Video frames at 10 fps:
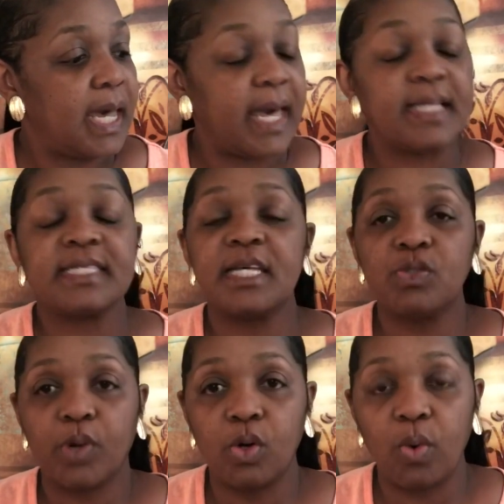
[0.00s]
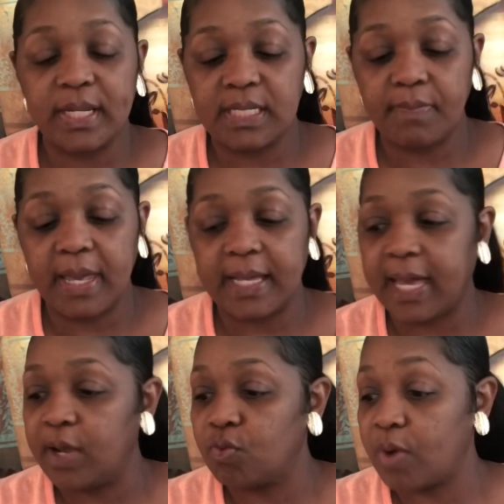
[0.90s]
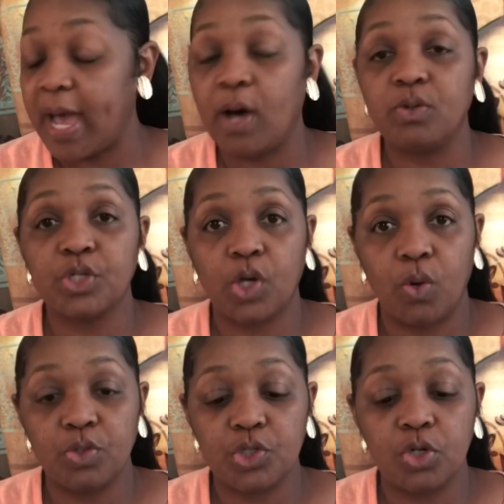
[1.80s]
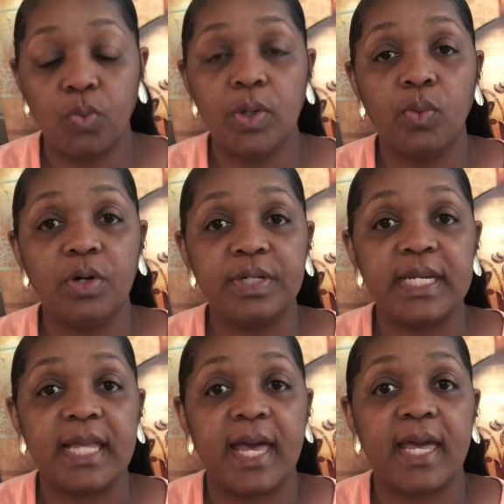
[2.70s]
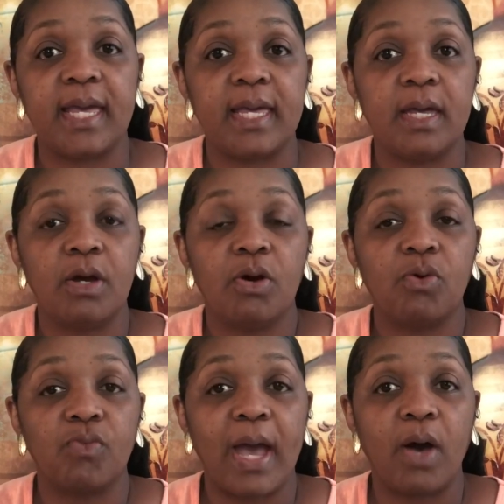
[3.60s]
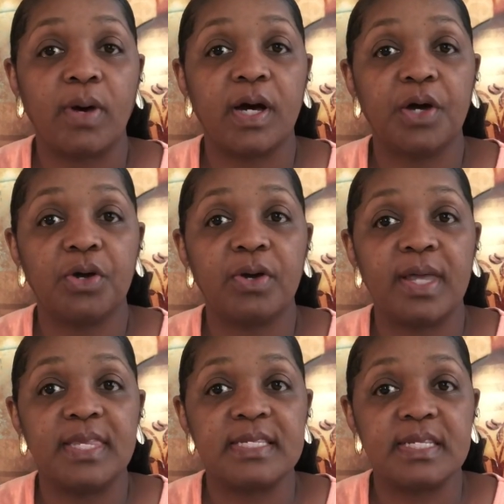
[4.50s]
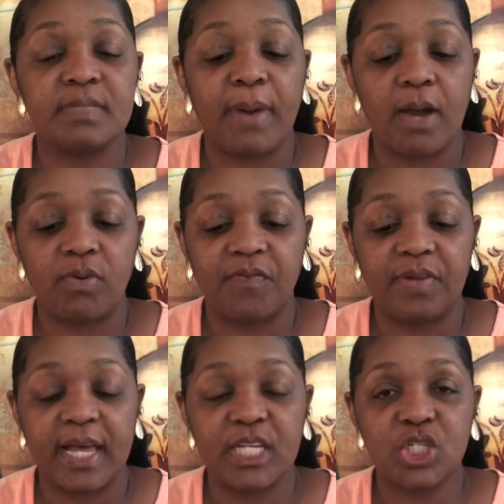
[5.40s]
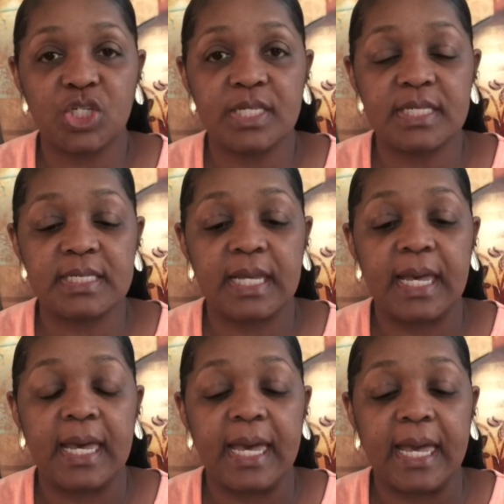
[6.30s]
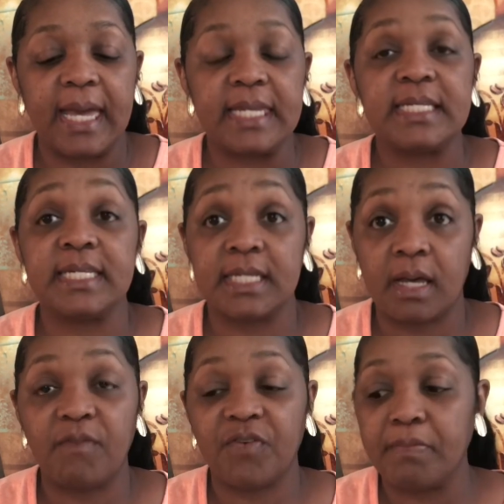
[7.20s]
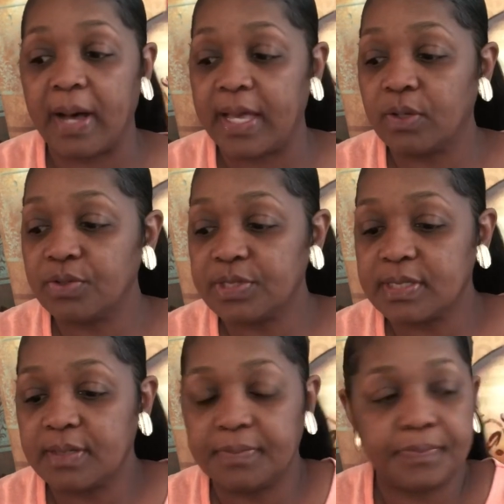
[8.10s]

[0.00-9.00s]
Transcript: And since we're going to make a round coaster, we will need a round cutter, and this is by Reflections, and it did come from Michael's.